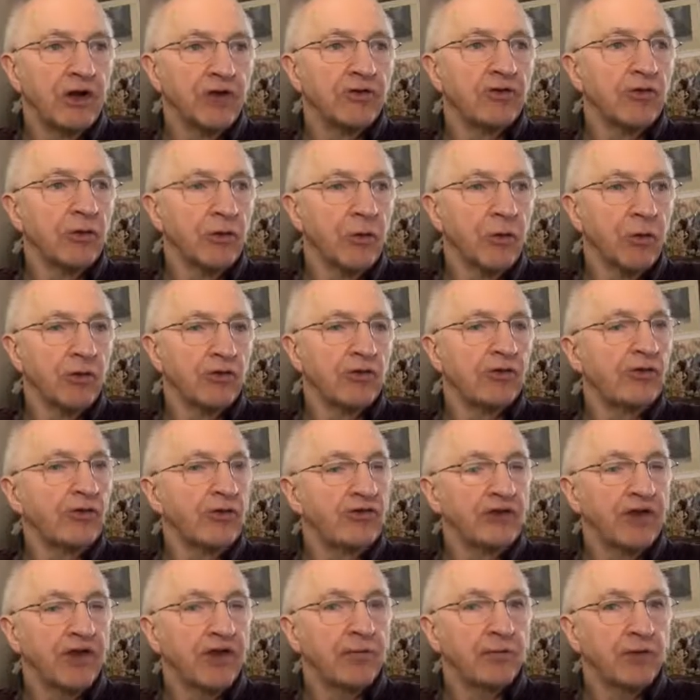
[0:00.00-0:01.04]
towards the
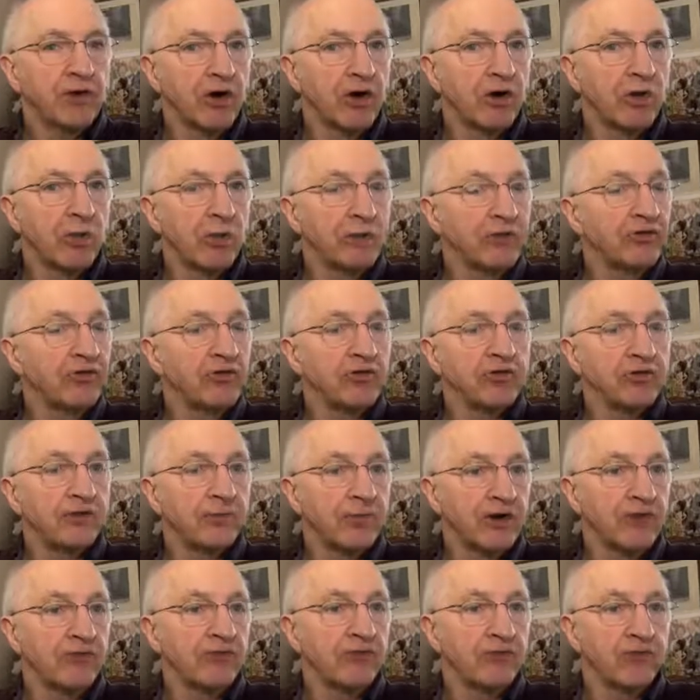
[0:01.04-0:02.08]
same goal, which is to
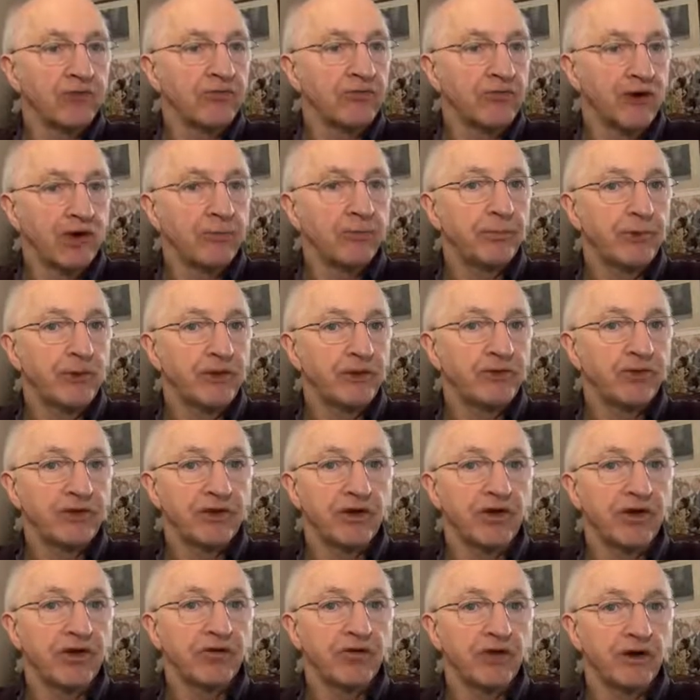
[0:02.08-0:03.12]
make sure the right person
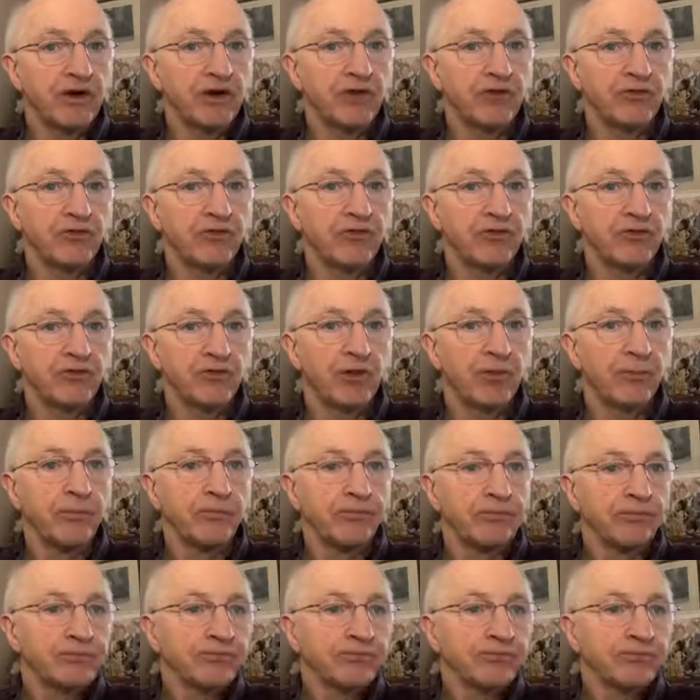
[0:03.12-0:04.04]
gets hired for the job.